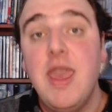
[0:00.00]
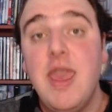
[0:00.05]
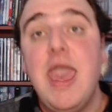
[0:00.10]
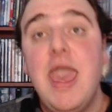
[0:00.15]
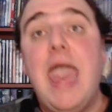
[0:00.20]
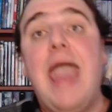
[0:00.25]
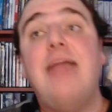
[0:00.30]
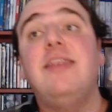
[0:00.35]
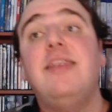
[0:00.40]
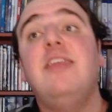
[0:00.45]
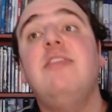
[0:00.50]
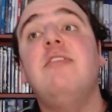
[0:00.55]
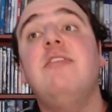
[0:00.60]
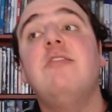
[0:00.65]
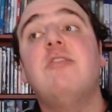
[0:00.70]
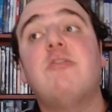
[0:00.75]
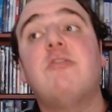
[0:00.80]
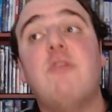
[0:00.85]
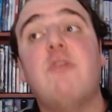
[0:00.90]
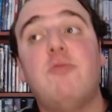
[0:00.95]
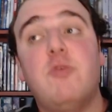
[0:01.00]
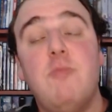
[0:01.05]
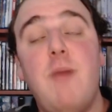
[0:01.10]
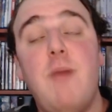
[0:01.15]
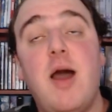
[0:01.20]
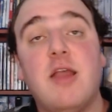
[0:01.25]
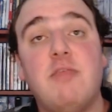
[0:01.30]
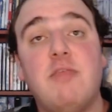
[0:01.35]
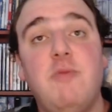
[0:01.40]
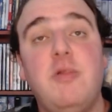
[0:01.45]
And in the description
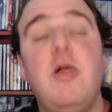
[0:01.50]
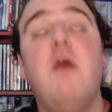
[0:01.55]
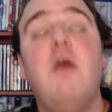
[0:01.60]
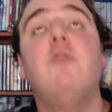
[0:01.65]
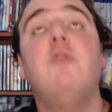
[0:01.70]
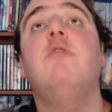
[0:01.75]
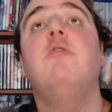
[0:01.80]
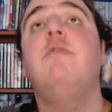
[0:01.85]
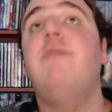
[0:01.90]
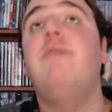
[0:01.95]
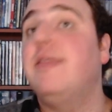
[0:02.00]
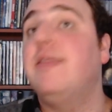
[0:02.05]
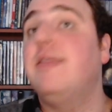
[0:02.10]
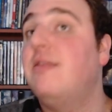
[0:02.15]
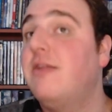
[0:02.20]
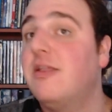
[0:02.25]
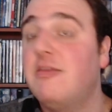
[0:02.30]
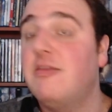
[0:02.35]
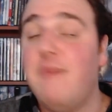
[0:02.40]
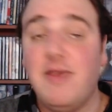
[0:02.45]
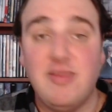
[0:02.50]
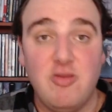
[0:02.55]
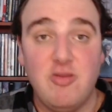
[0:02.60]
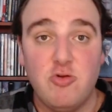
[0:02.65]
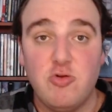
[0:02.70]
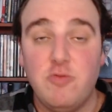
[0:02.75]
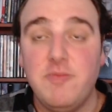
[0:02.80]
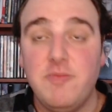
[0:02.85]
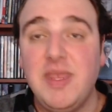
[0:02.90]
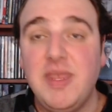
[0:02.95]
box below, you'll find the link to my social
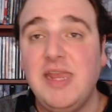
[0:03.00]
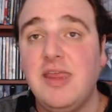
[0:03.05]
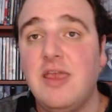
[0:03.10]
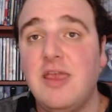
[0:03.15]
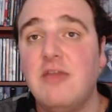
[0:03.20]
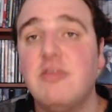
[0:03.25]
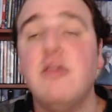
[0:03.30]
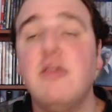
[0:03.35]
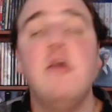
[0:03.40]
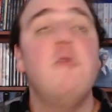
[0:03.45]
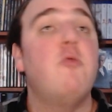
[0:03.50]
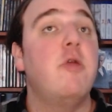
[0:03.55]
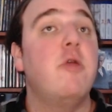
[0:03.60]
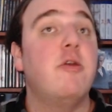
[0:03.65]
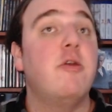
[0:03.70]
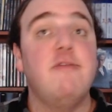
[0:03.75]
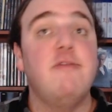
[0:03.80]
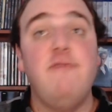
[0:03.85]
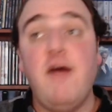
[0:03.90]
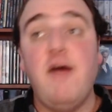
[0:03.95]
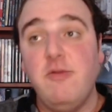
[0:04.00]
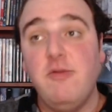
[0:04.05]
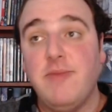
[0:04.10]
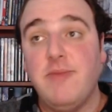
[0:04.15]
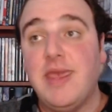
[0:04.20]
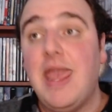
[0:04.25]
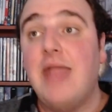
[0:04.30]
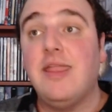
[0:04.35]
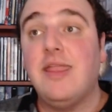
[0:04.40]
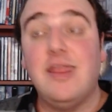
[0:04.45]
medias where you can follow me
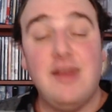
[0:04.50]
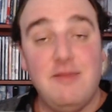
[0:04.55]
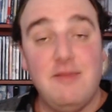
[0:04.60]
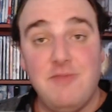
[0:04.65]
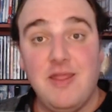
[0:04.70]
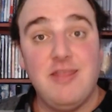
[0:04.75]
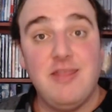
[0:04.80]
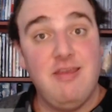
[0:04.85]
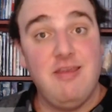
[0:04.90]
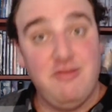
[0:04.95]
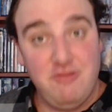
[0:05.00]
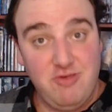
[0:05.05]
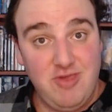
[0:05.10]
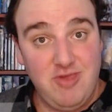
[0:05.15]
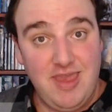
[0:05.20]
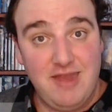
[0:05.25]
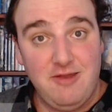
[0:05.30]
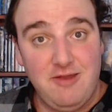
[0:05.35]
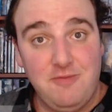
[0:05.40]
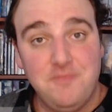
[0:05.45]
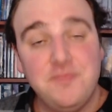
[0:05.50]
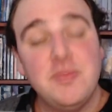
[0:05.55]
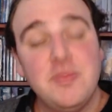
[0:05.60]
and get updates on the channel.